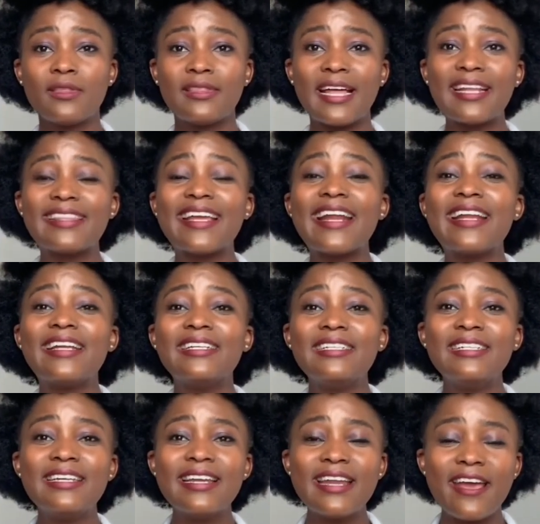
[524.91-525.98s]
that they
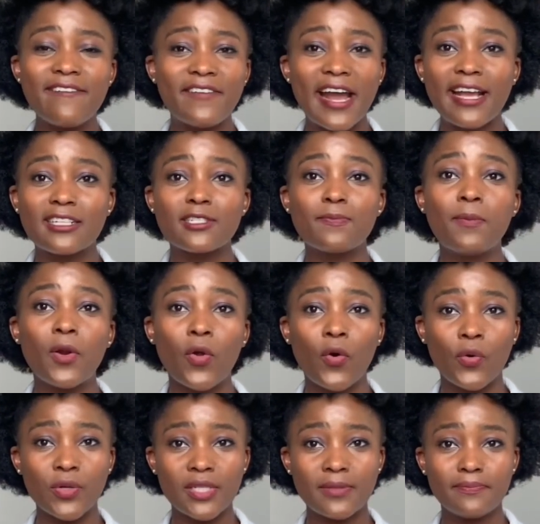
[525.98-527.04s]
never
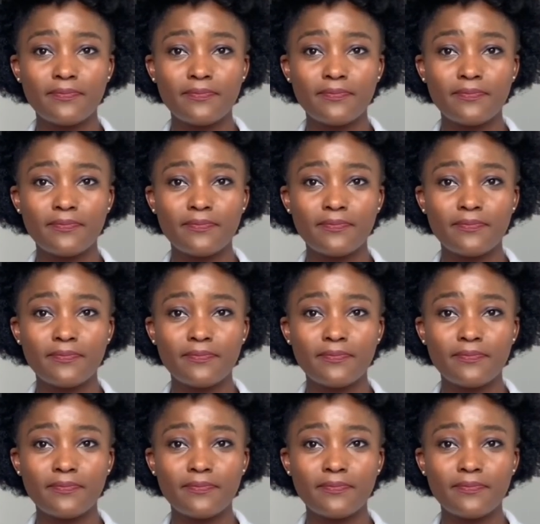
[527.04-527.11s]
explored